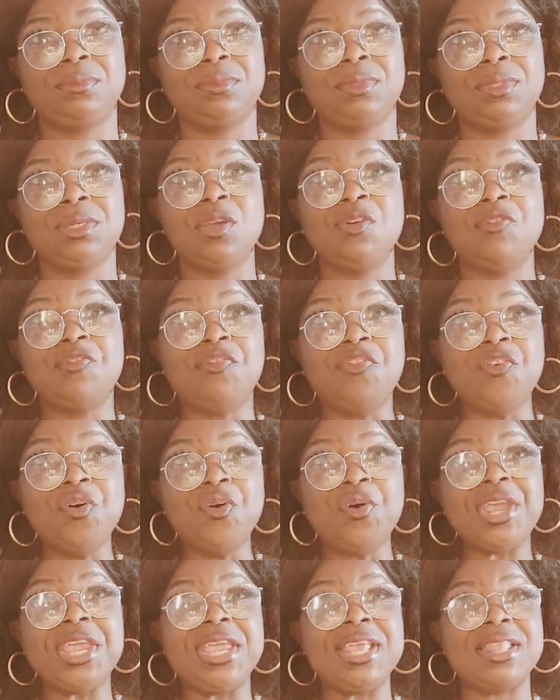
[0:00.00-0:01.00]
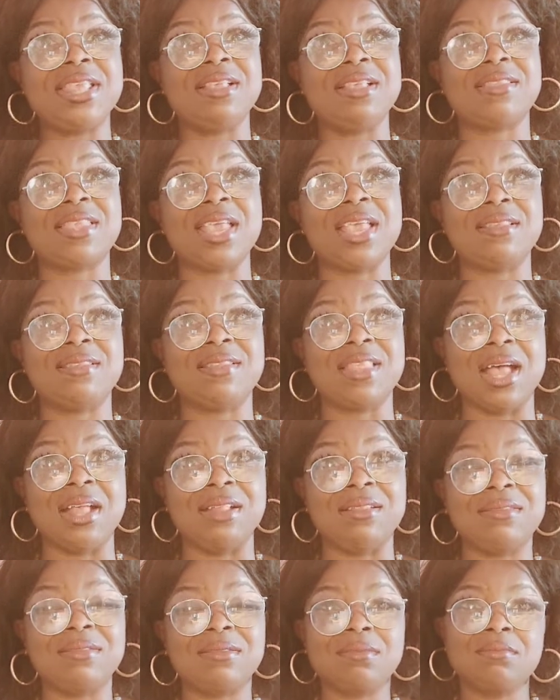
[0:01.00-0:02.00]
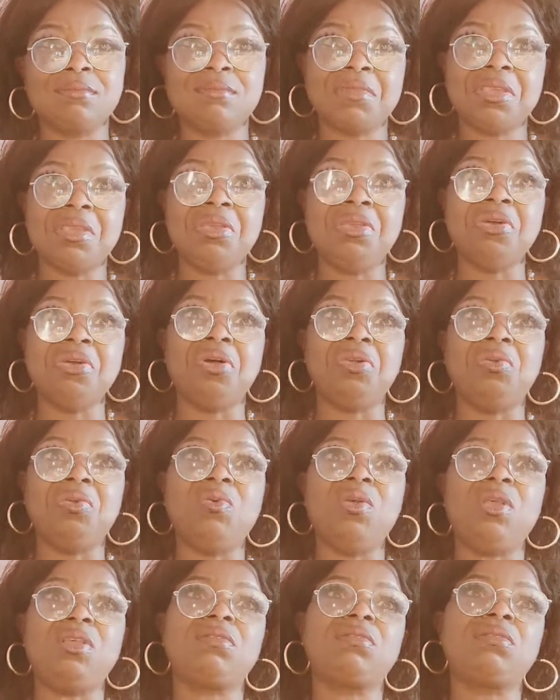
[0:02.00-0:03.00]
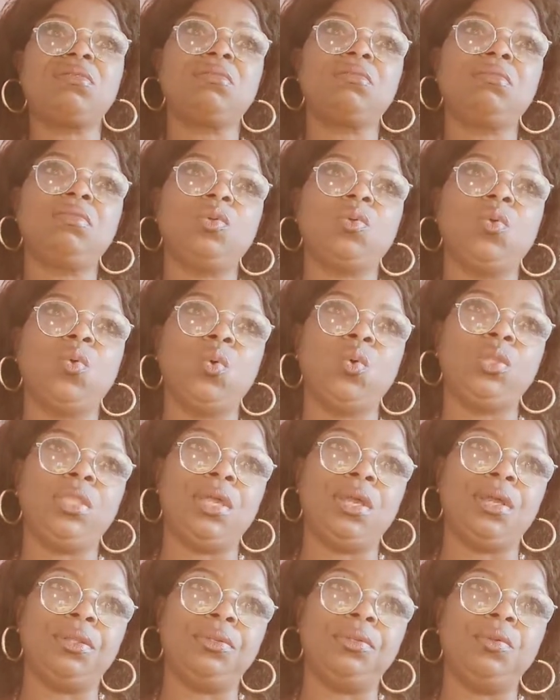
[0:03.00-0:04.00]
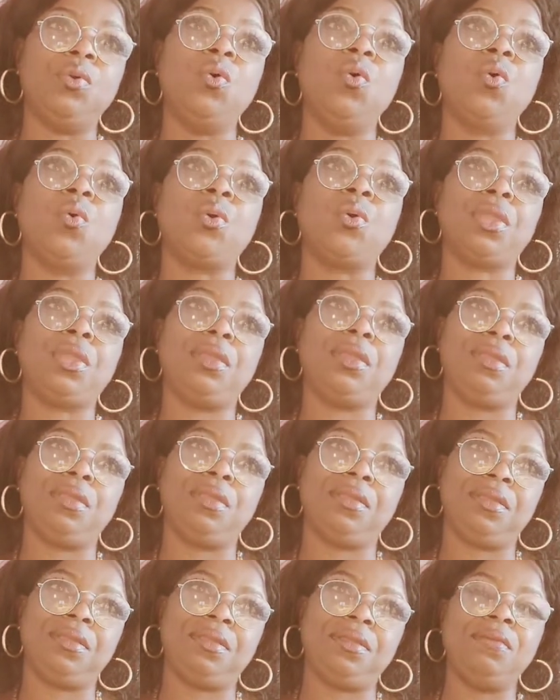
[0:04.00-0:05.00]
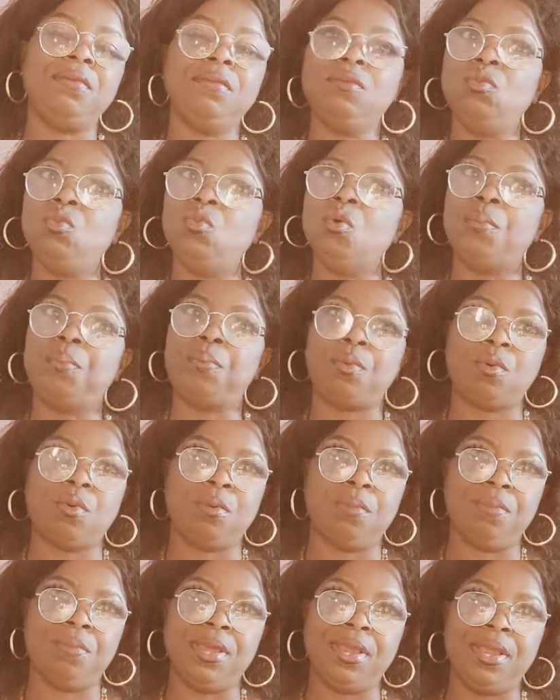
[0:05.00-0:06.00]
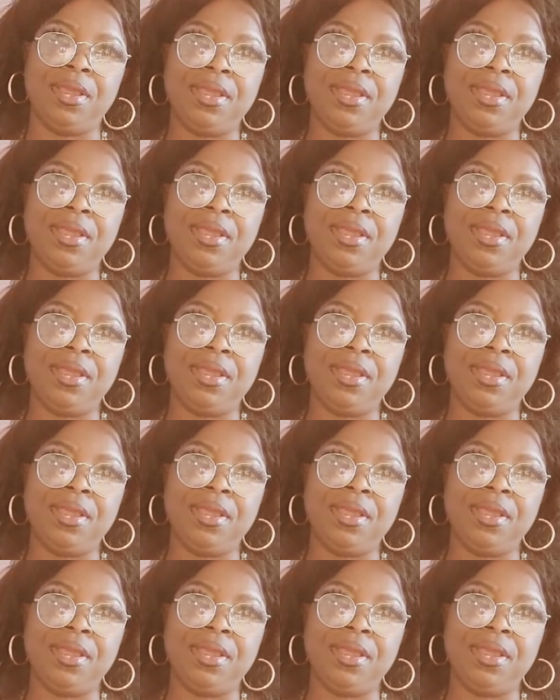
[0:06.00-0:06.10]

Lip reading: Fool in the sense that he always go down. Okay, no problem.